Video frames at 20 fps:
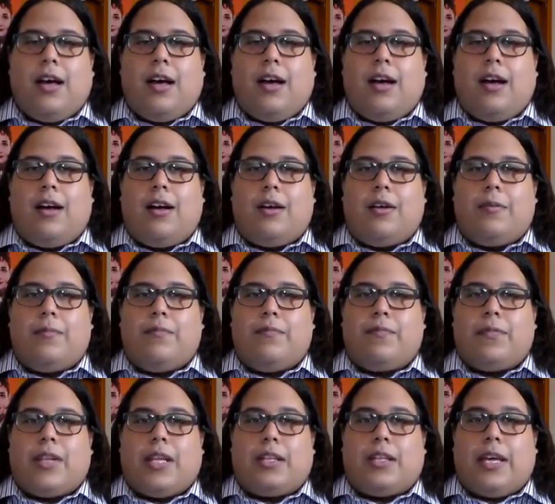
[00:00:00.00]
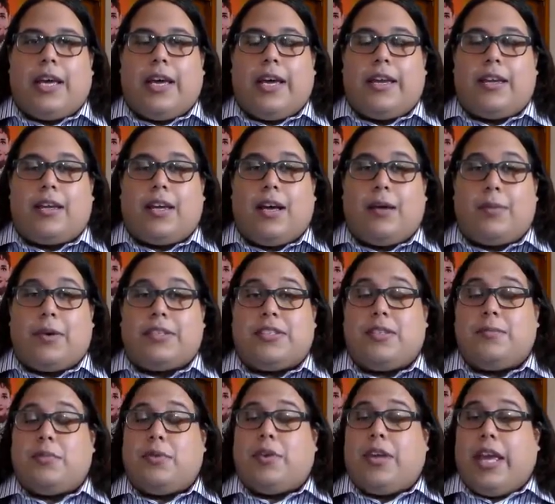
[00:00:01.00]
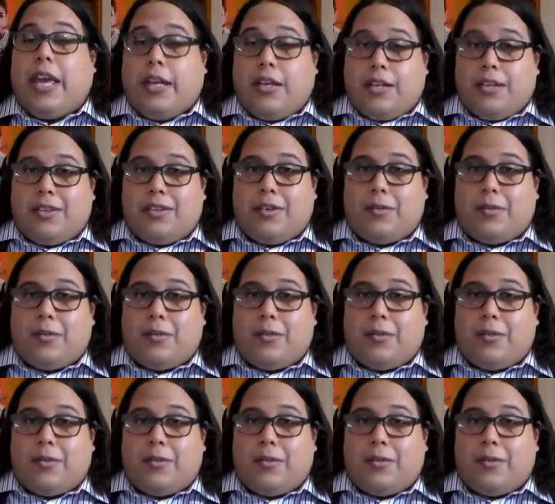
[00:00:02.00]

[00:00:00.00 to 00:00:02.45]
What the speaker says: like President Buchanan,